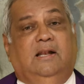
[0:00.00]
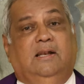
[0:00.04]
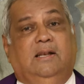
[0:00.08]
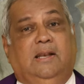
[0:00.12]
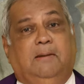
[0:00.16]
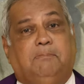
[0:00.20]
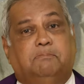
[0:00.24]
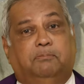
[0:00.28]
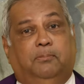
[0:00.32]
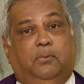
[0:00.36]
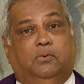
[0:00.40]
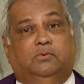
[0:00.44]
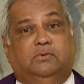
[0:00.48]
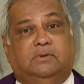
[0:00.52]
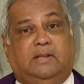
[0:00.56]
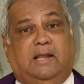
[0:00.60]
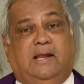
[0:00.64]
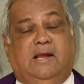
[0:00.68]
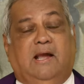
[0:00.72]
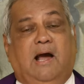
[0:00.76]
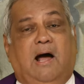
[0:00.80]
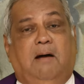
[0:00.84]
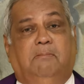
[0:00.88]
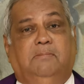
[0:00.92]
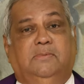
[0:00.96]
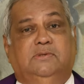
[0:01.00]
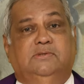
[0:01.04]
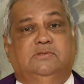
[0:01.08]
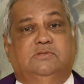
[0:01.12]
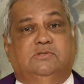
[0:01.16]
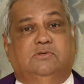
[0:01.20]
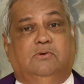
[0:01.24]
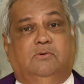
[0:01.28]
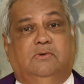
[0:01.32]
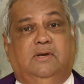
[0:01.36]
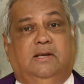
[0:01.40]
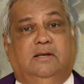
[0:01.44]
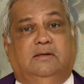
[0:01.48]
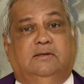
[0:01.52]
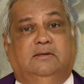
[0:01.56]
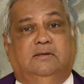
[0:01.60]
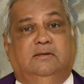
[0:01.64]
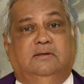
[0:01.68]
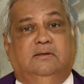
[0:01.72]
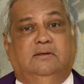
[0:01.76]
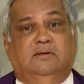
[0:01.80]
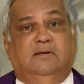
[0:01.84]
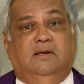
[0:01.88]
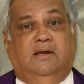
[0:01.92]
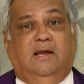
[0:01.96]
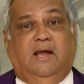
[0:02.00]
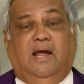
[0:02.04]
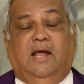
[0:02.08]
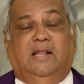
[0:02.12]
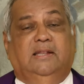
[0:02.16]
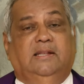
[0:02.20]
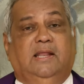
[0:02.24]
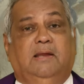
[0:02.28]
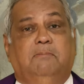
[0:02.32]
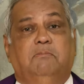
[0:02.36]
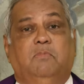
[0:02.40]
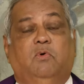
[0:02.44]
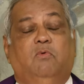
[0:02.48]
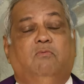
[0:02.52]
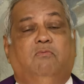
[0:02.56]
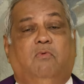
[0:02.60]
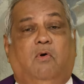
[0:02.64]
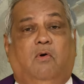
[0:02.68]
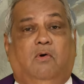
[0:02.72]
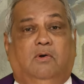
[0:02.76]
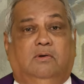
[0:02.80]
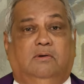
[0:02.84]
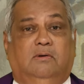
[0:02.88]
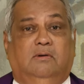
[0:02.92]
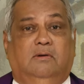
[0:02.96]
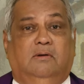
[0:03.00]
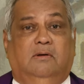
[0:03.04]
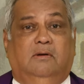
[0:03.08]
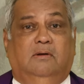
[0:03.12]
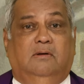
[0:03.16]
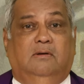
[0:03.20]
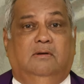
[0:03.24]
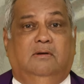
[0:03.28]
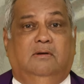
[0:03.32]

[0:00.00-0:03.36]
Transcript: They put their garments on it and they move on.